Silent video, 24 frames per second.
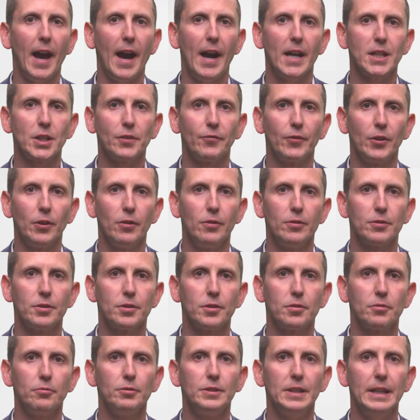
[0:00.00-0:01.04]
cash flows
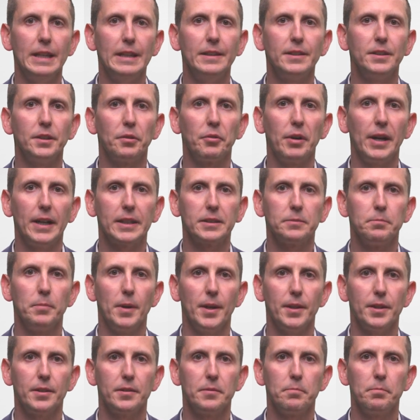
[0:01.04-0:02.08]
through the indirect
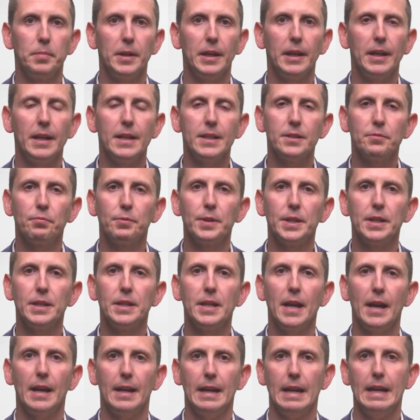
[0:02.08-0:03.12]
method begins with
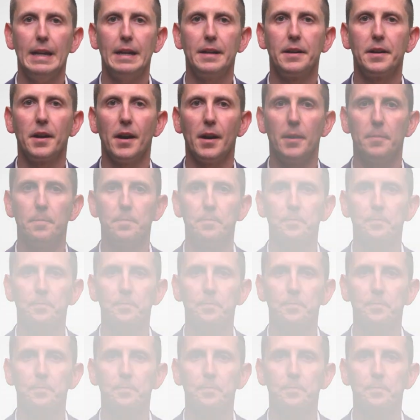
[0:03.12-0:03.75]
net income.